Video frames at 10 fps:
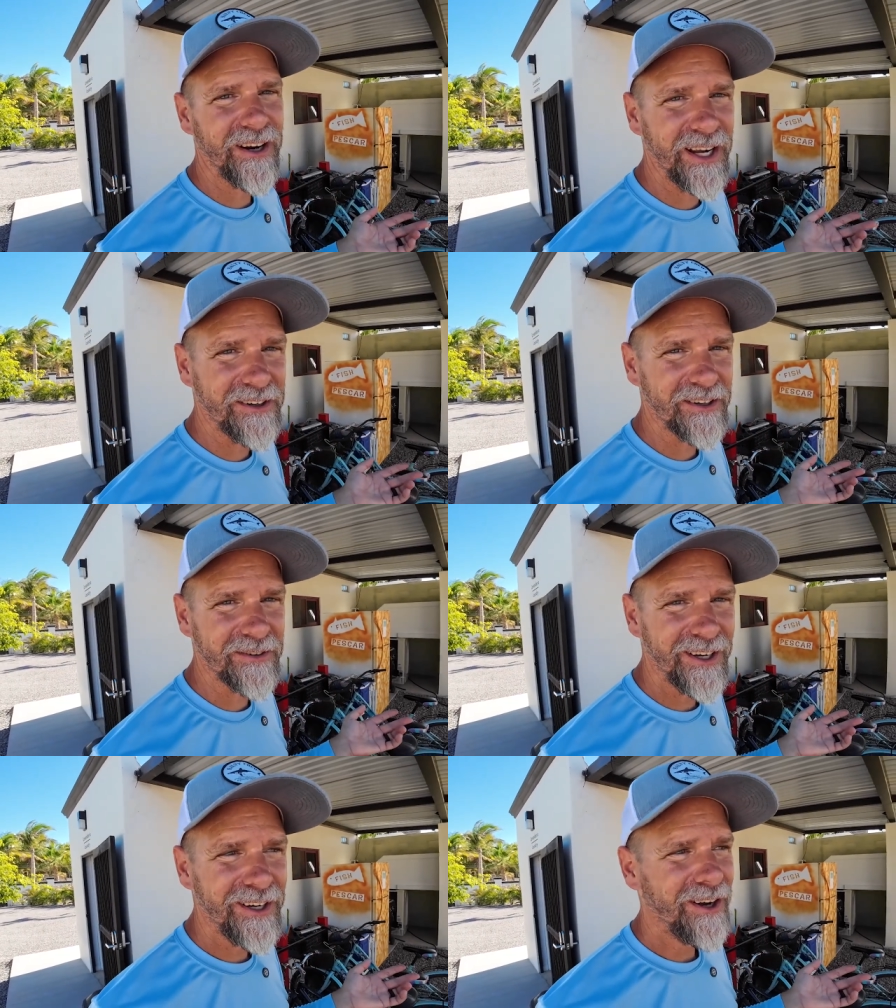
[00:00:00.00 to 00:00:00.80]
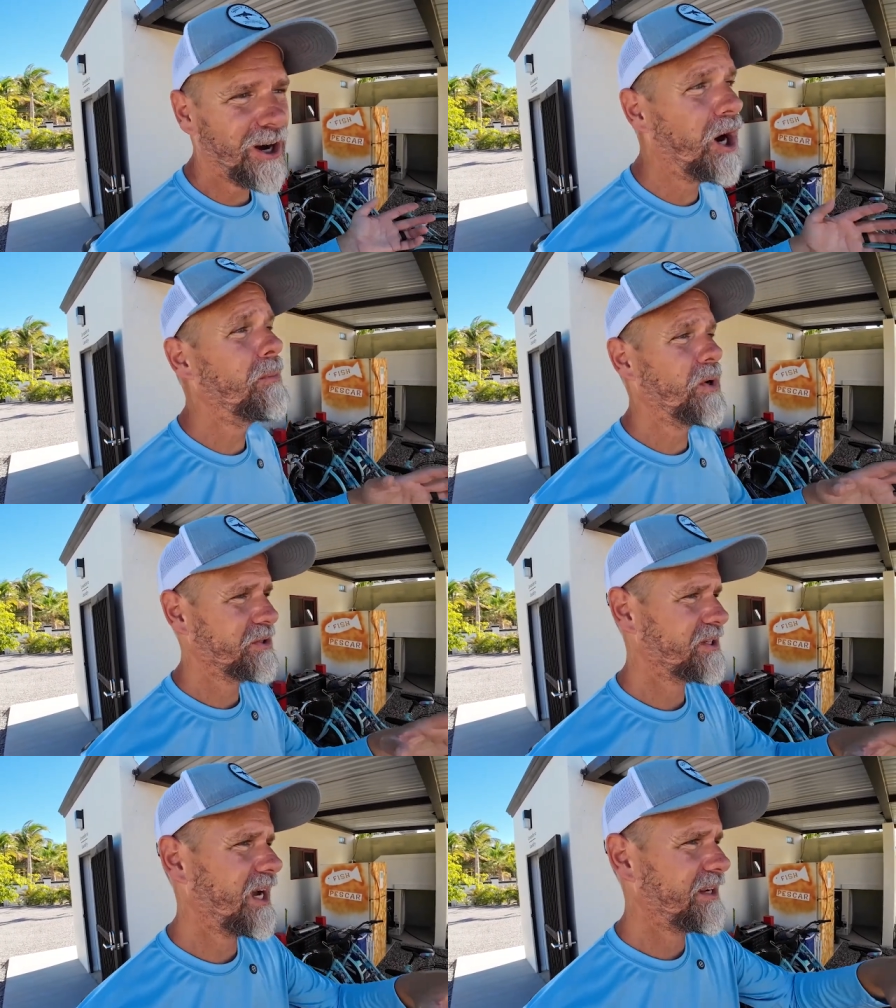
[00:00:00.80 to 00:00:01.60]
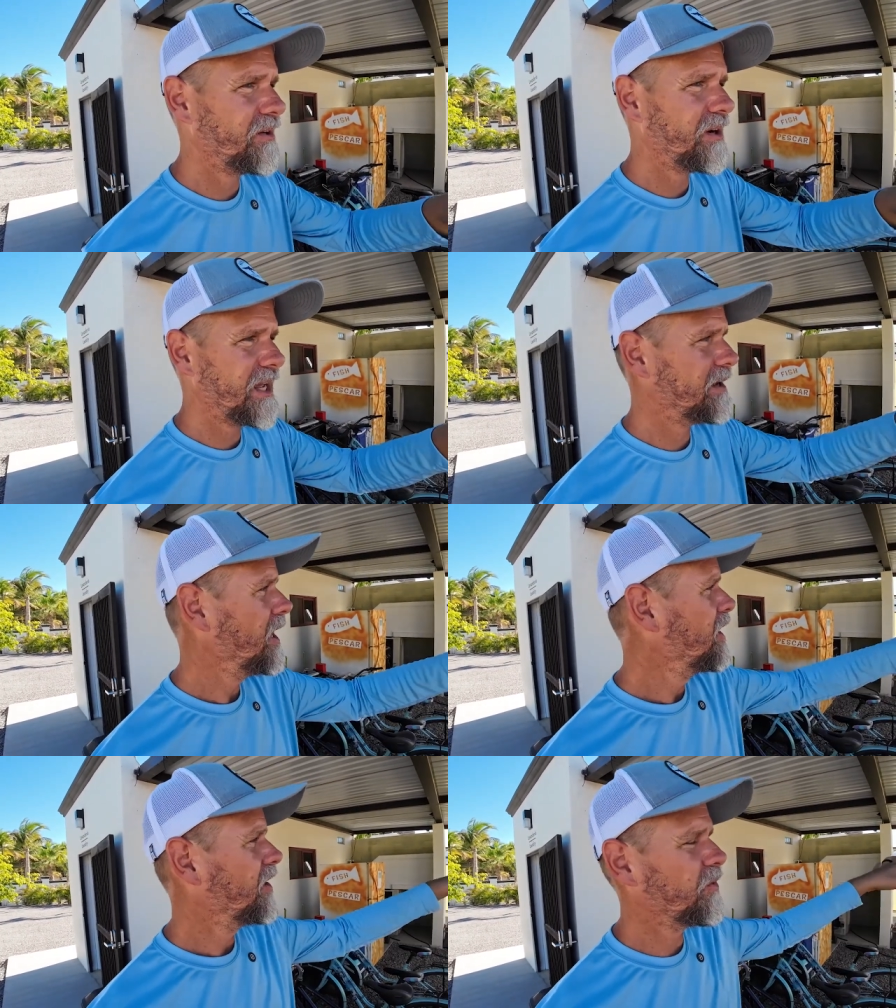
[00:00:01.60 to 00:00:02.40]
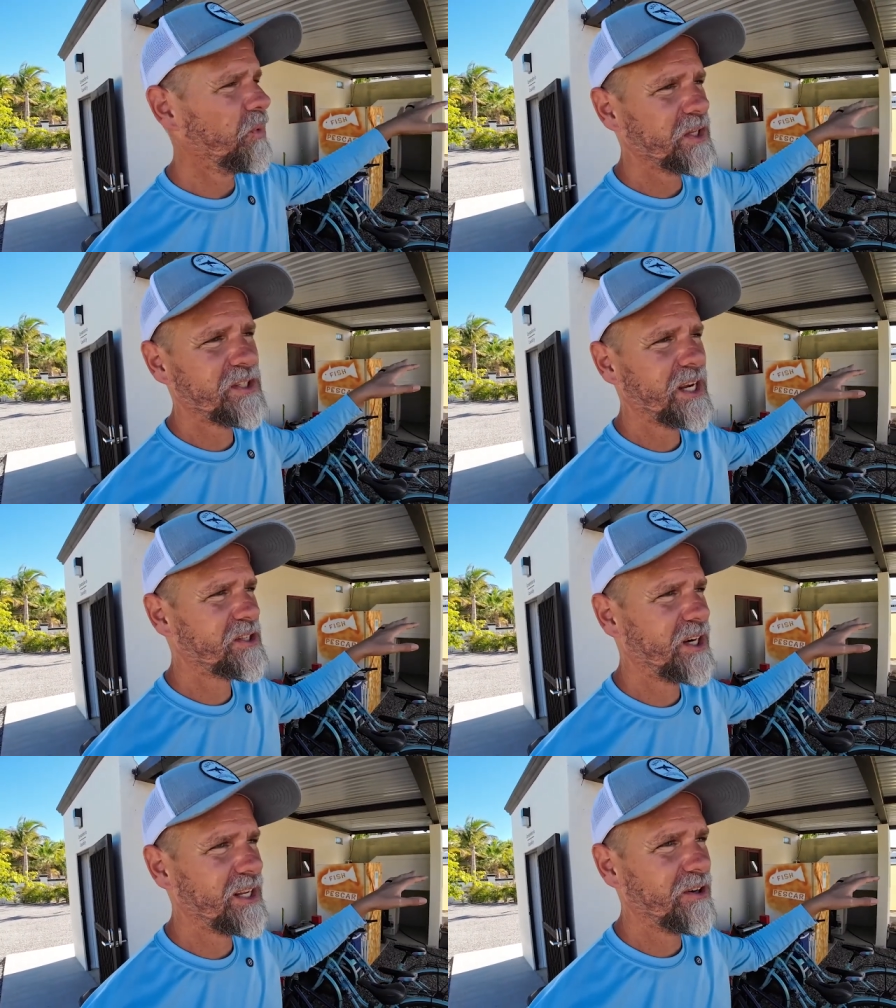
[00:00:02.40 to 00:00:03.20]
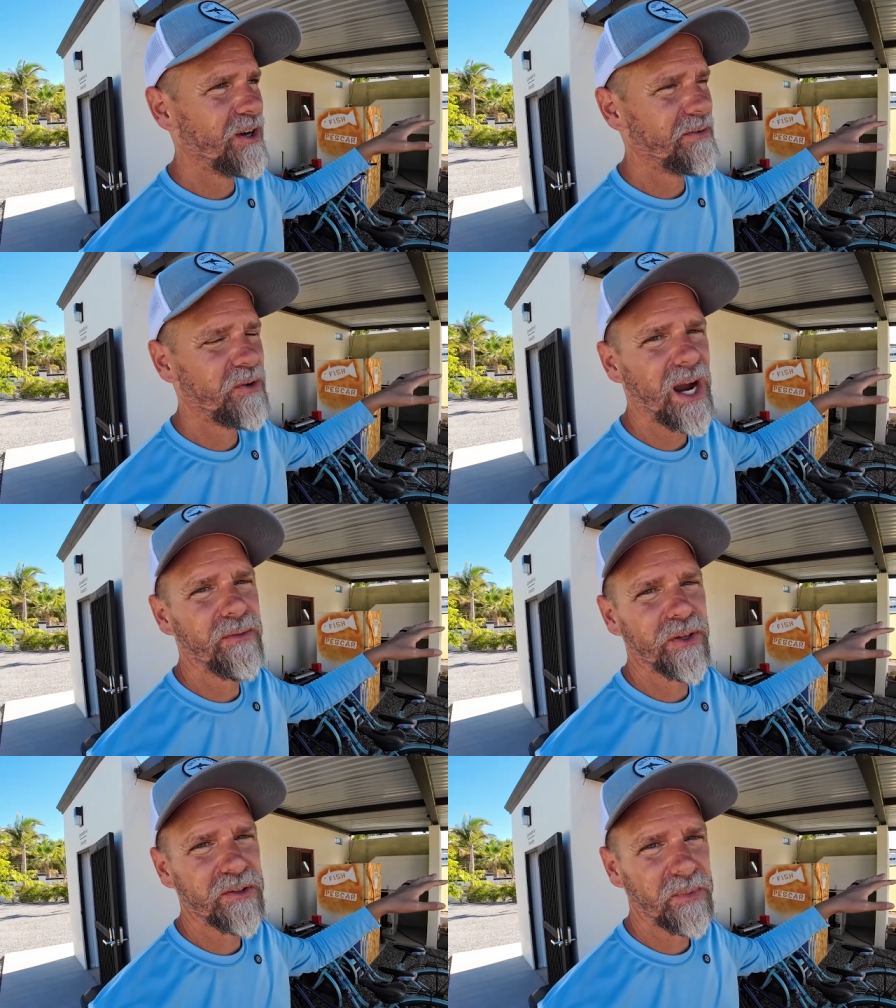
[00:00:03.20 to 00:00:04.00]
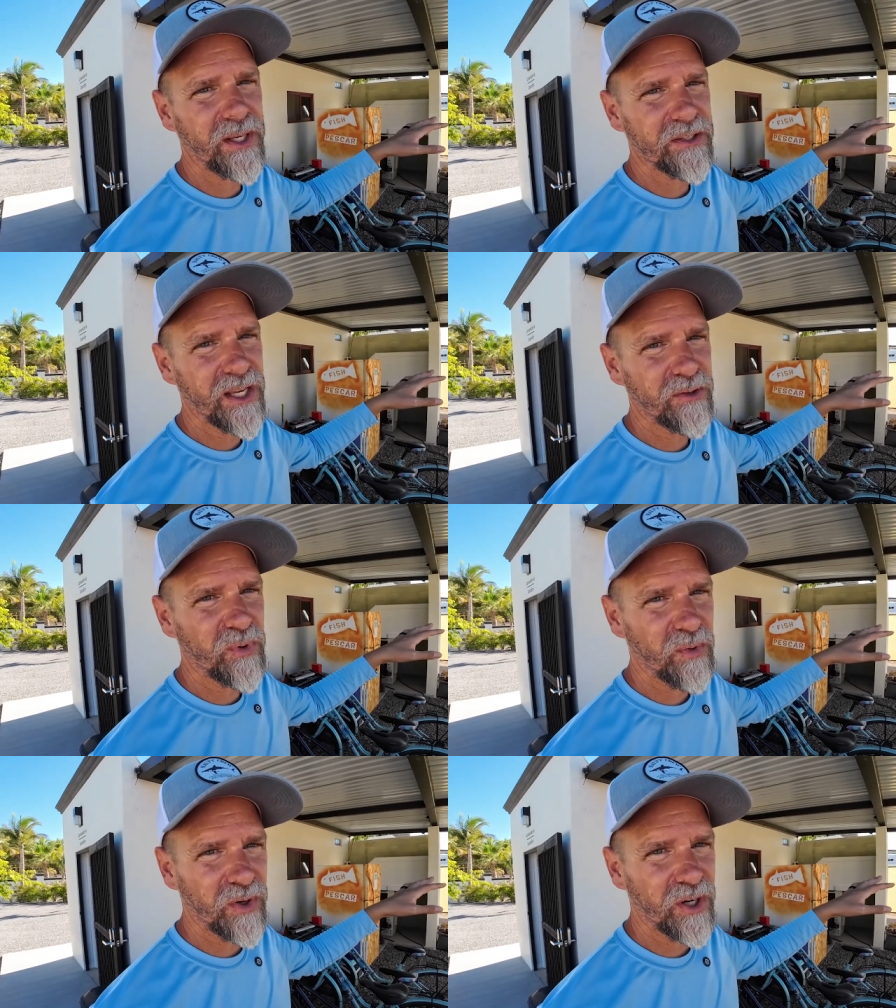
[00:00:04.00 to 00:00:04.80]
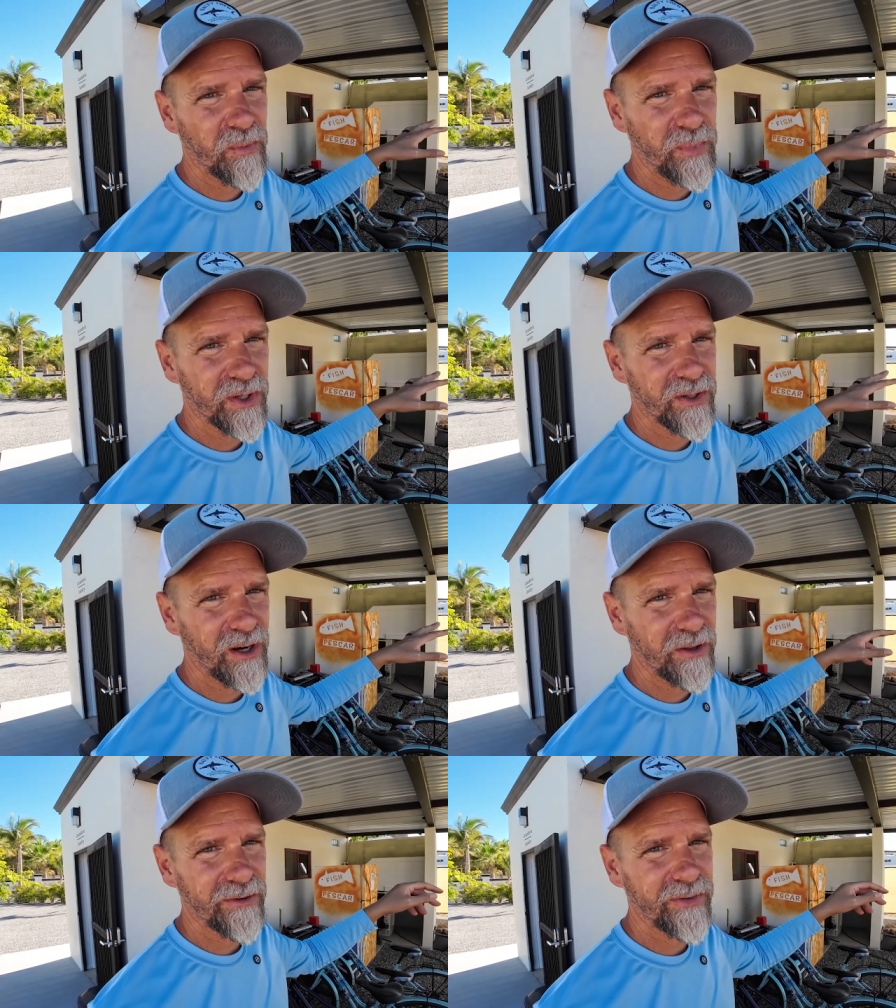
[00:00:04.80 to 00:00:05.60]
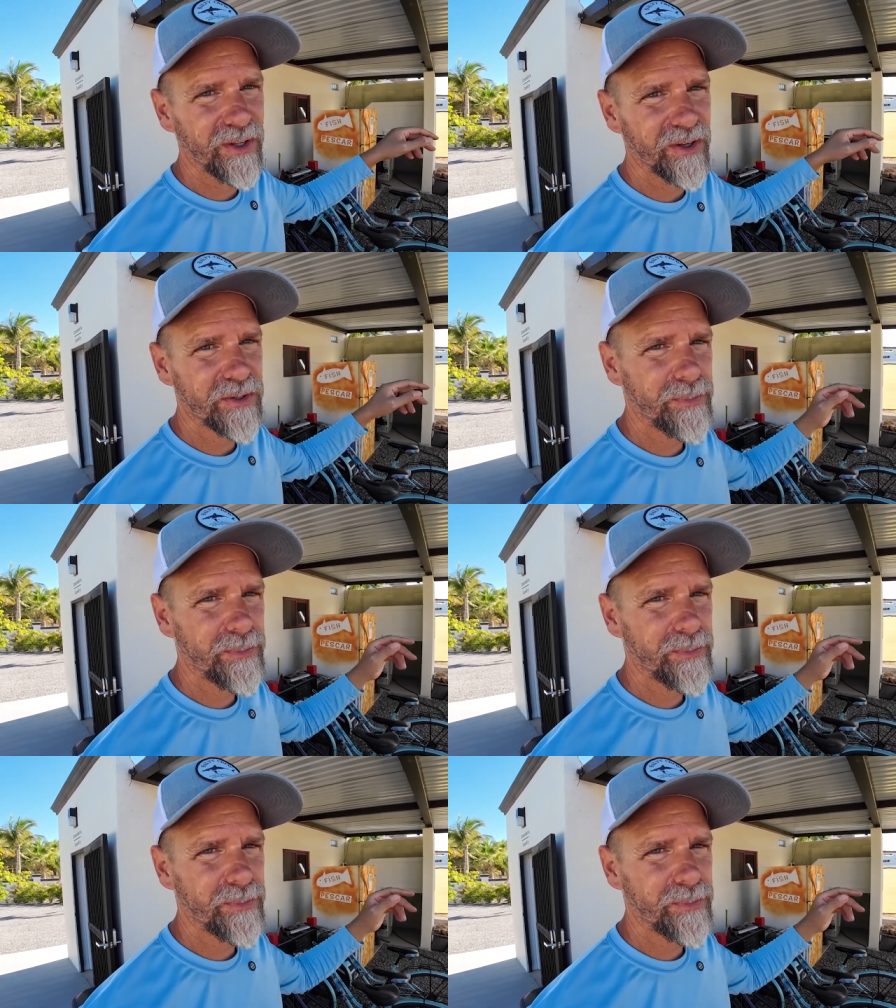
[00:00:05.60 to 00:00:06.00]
acre, almost. There's one section I don't have graveled is because that's where we're gonna build our other villas,